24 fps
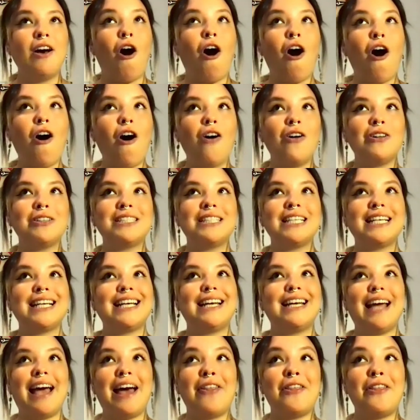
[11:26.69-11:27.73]
all
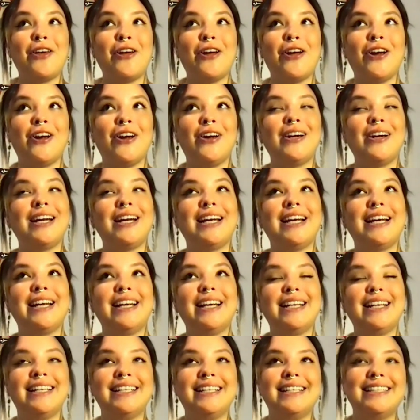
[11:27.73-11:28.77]
together, it
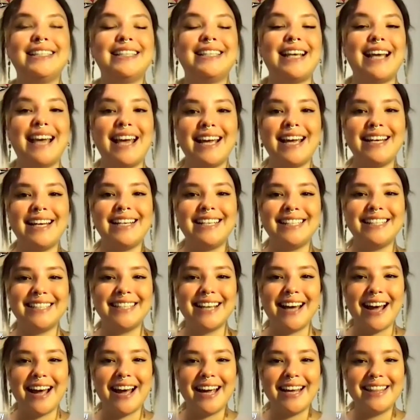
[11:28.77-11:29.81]
is a
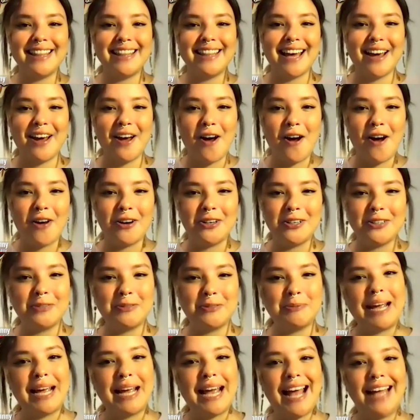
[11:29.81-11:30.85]
design that honors
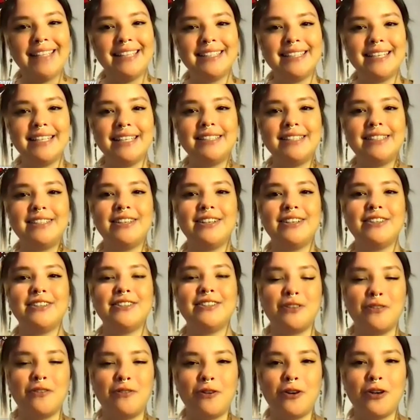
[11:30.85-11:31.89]
my ancestors,
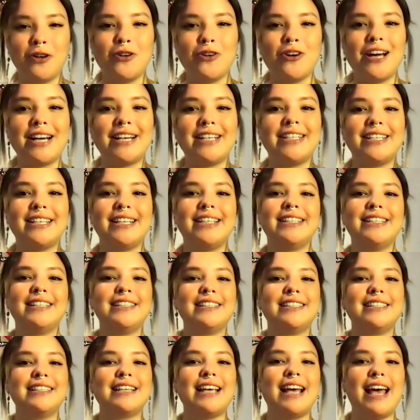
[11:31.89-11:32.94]
the 4 directions,